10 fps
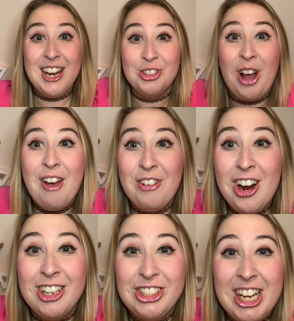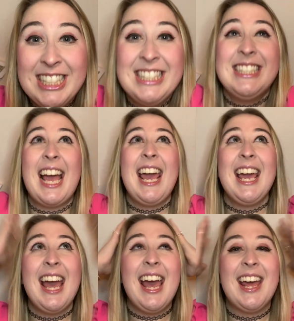it, Trevor, just say
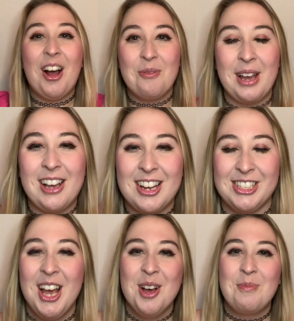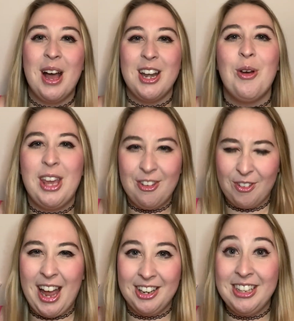it. Oh my gosh. But no, he
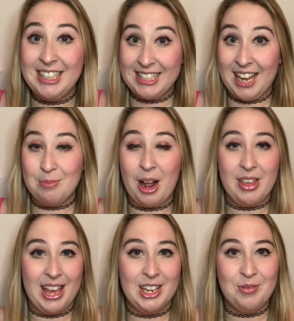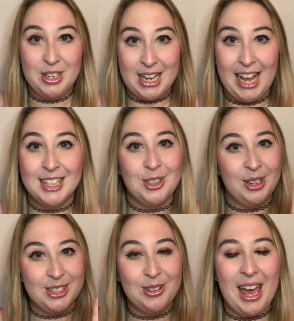finally did by the end of the day. So
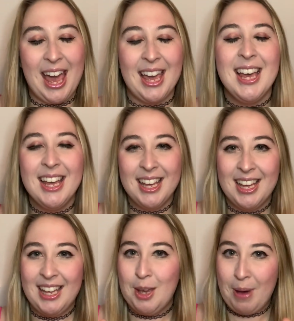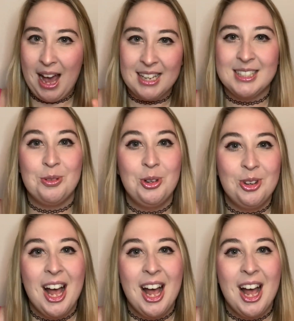it's okay. He passed. Woo.